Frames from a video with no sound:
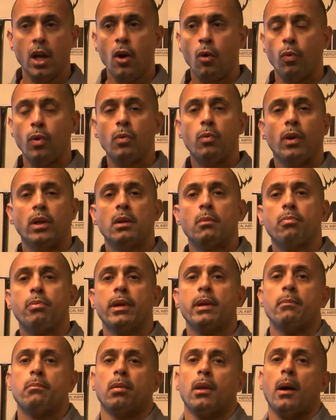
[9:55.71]
We want to
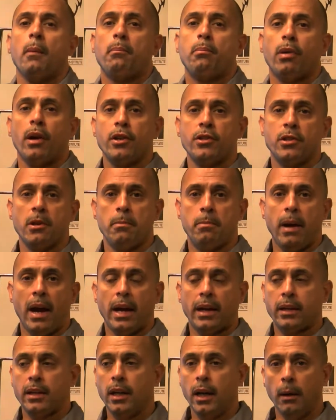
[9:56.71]
bring blood pressure
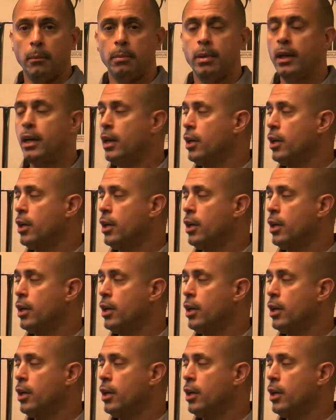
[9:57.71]
back up.